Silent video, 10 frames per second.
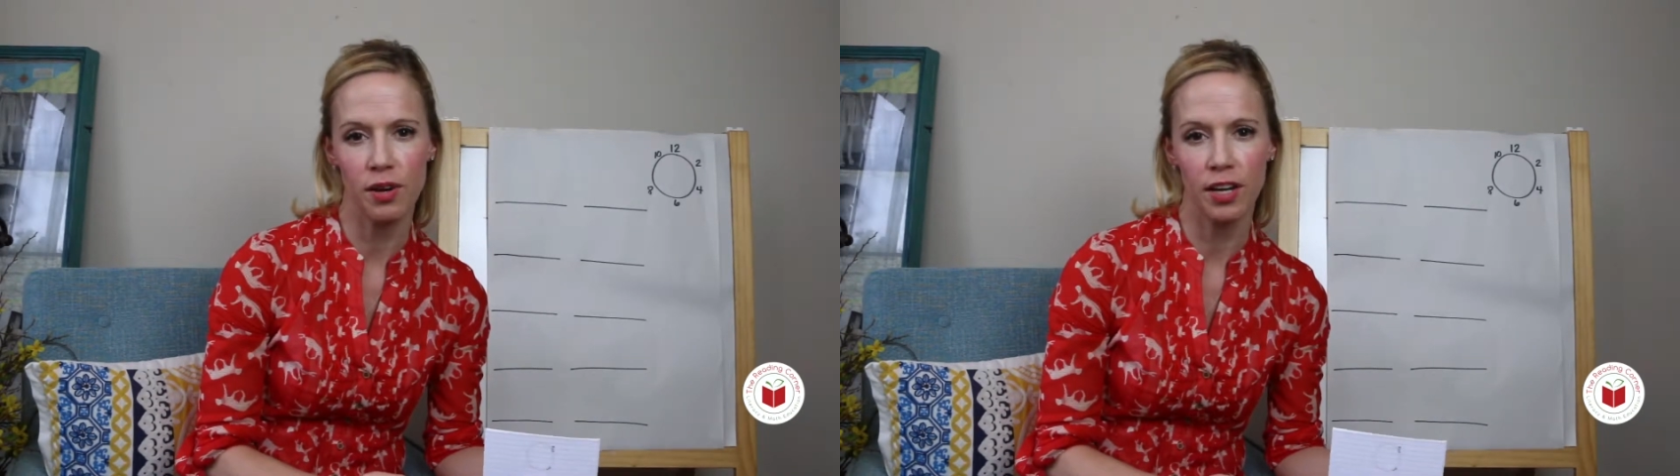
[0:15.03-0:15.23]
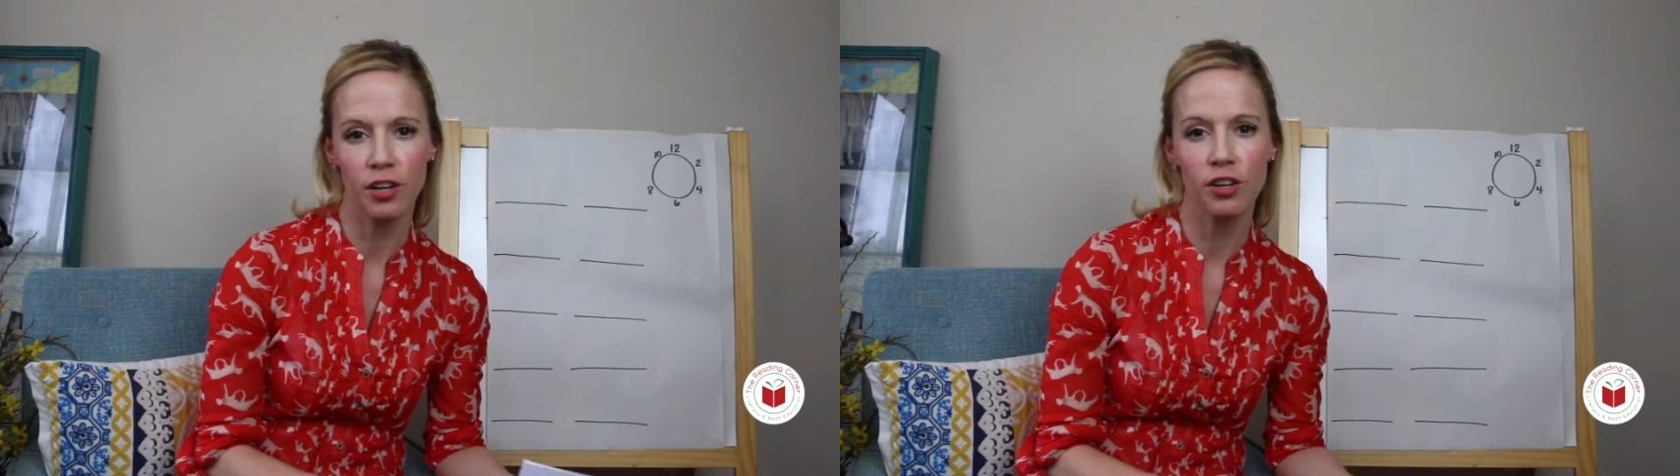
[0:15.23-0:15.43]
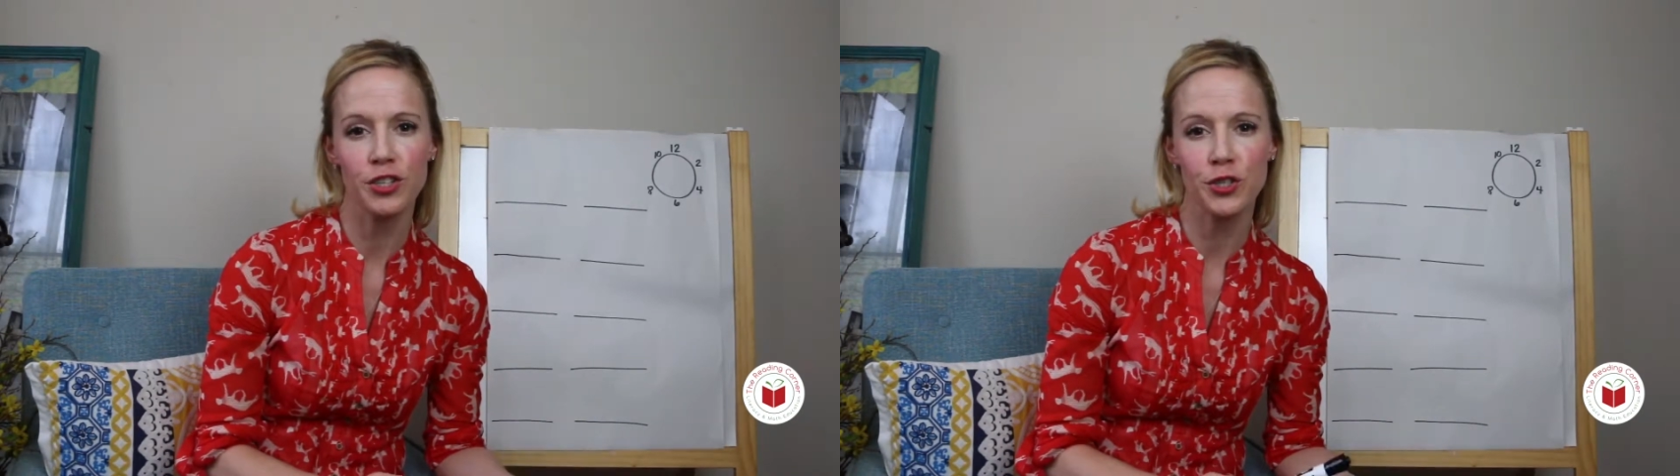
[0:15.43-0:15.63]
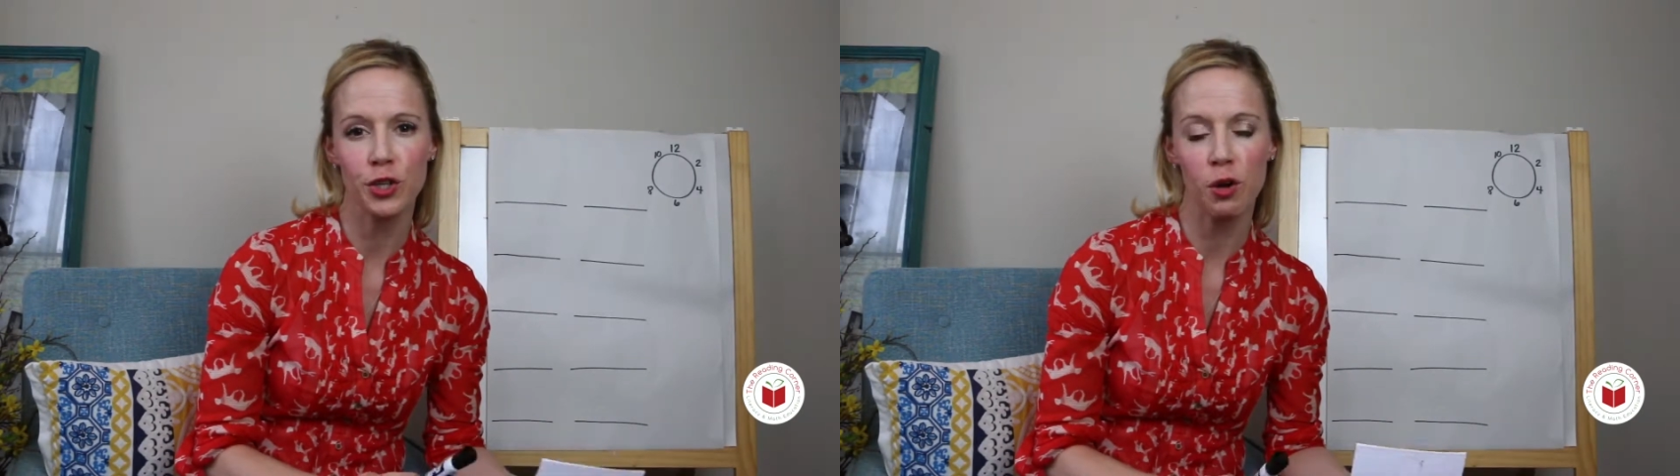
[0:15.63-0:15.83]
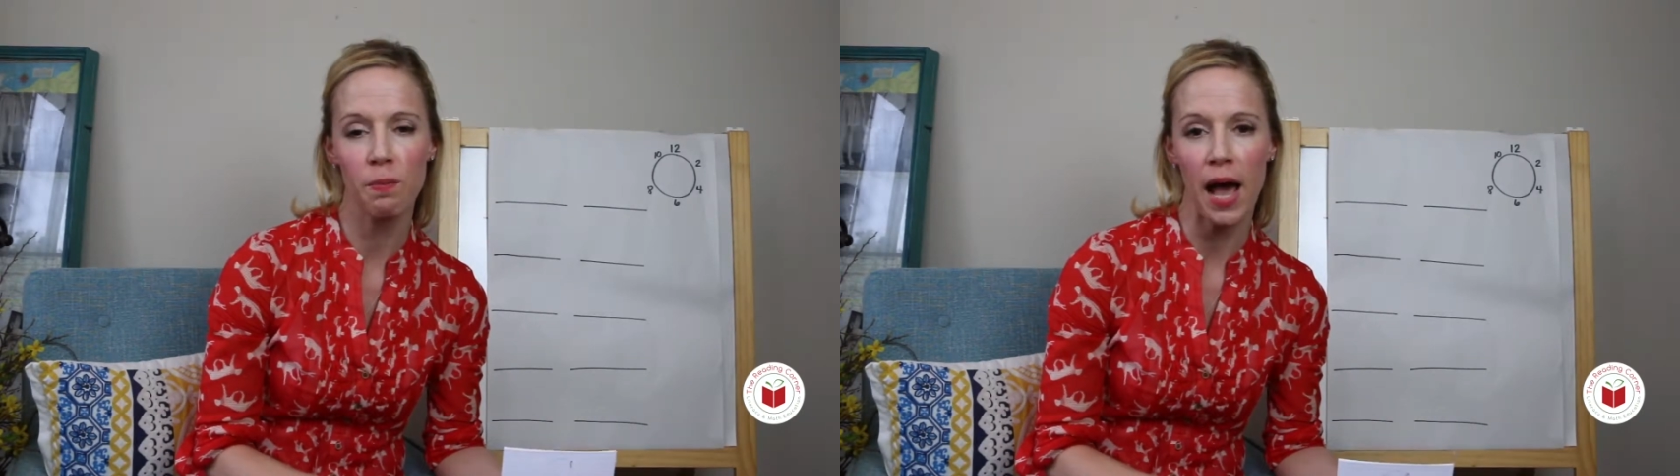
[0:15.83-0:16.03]
I encourage you
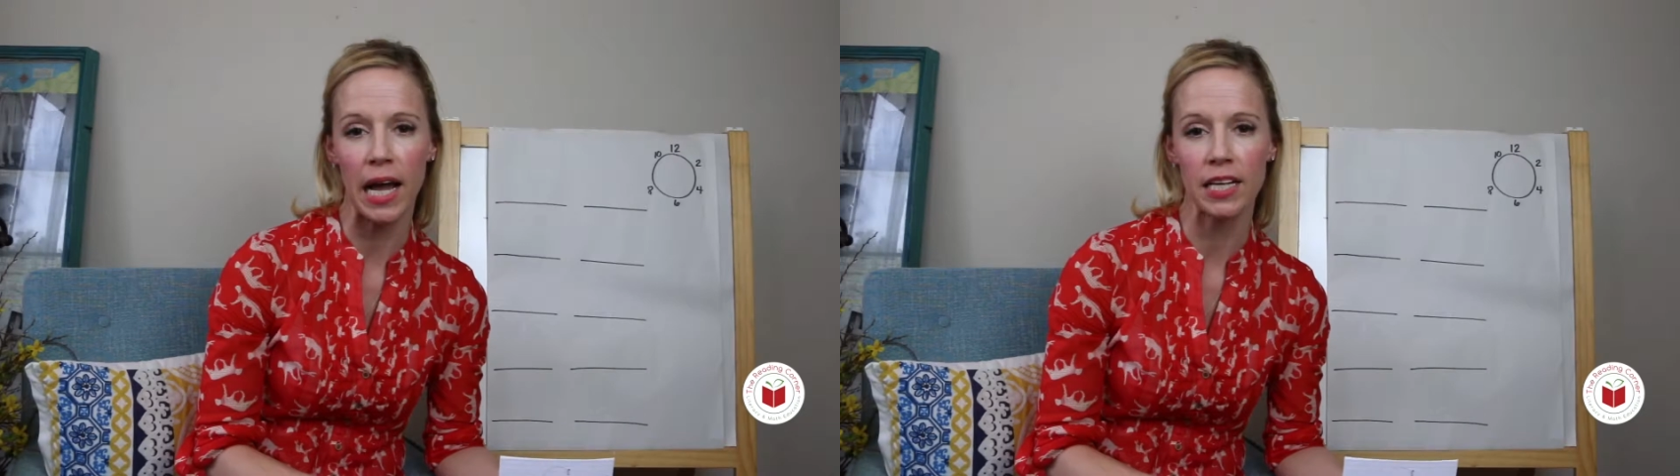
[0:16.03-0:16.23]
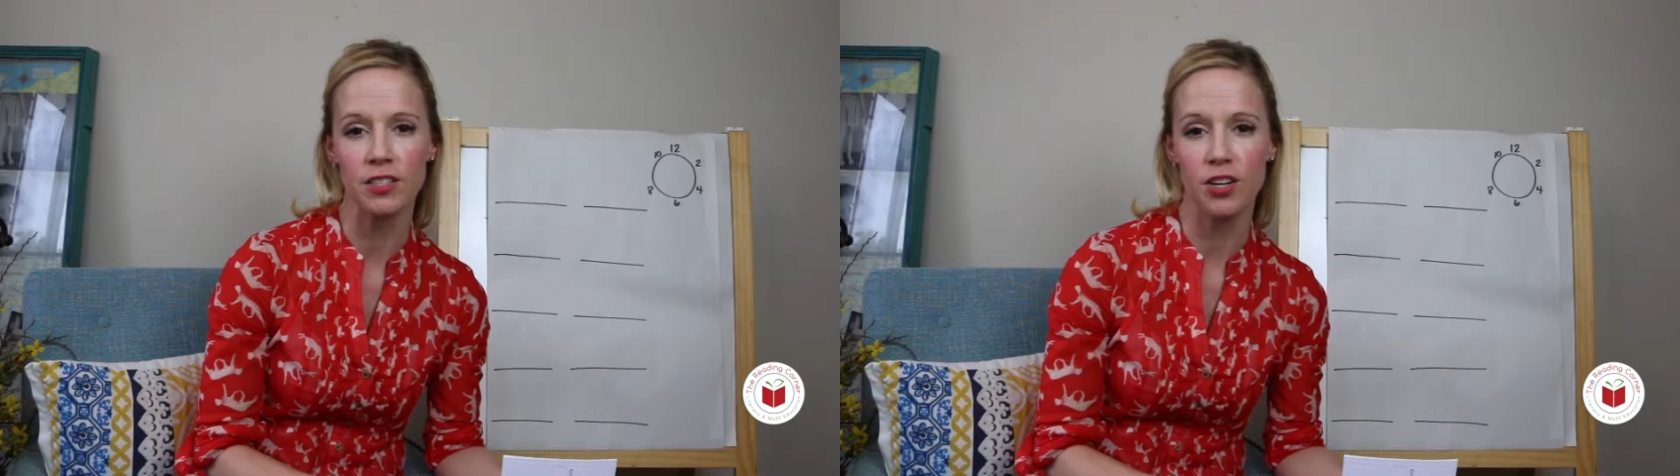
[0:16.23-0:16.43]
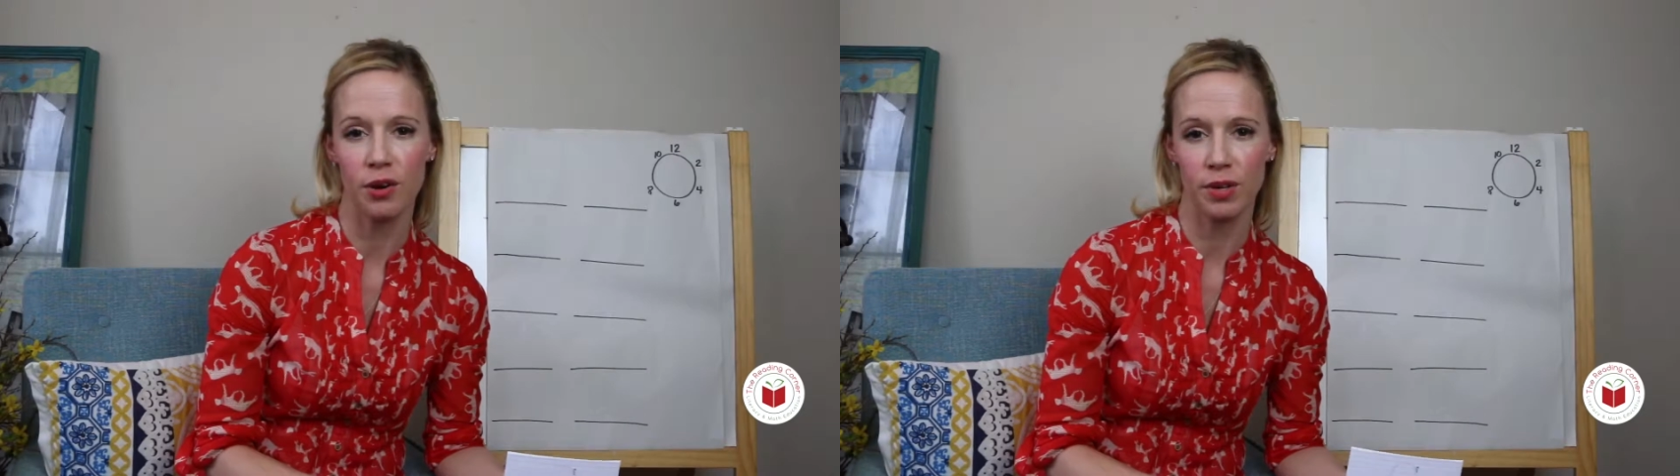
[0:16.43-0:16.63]
to go back and start